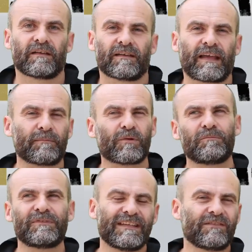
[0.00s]

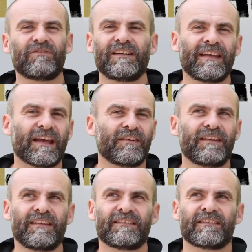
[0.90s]
Capcom didn't really have
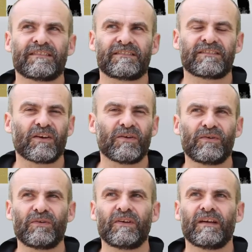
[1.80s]
anything to
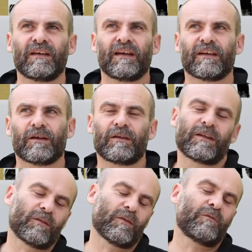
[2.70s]
show. You
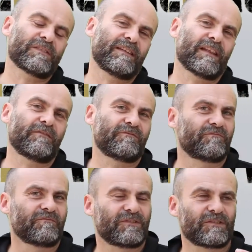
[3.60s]
know, obviously they've
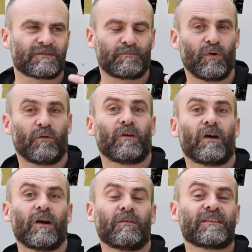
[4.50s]
just put
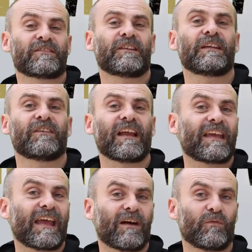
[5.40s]
Resident Evil
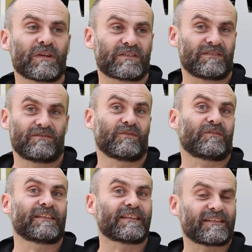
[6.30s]
8 out, which looks
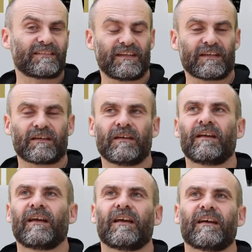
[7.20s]
fantastic.
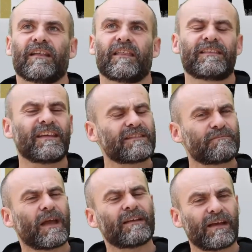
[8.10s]
They
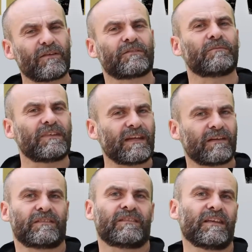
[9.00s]
did announce some
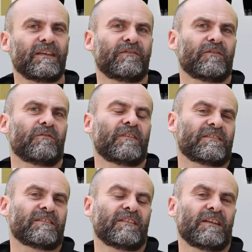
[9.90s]
DLC for
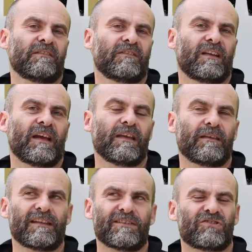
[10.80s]
Resident Evil 8.
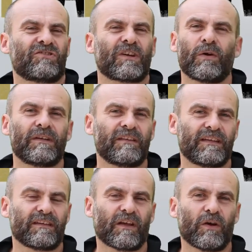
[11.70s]
They didn't show
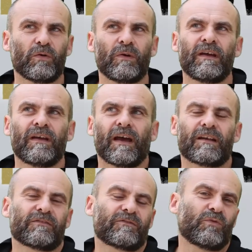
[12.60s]
anything though, and
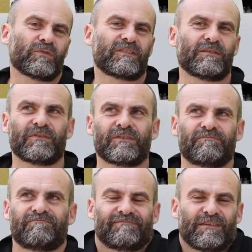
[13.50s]
of course it was a
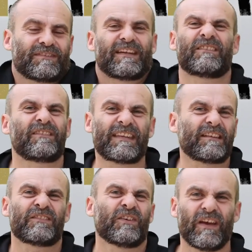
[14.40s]
dead
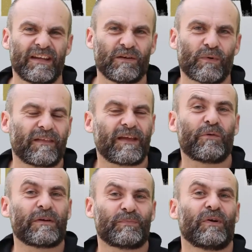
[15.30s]
cert anyway. They
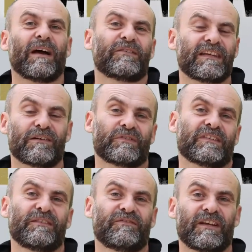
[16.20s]
always put out
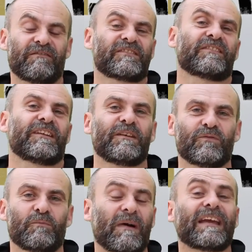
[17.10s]
DLC for their Resident
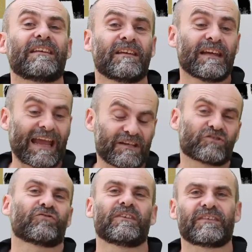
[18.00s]
Evil main
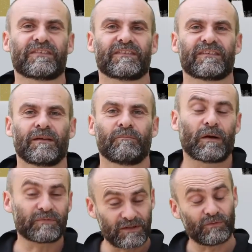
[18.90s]
entries. But
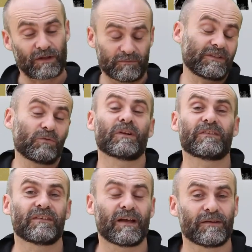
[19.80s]
I'm still
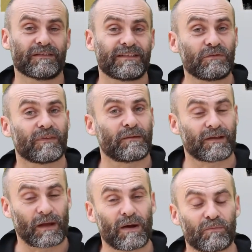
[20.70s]
want to see what they
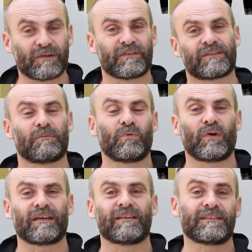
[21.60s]
come up with at some
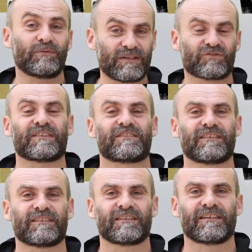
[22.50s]
point. Still interested.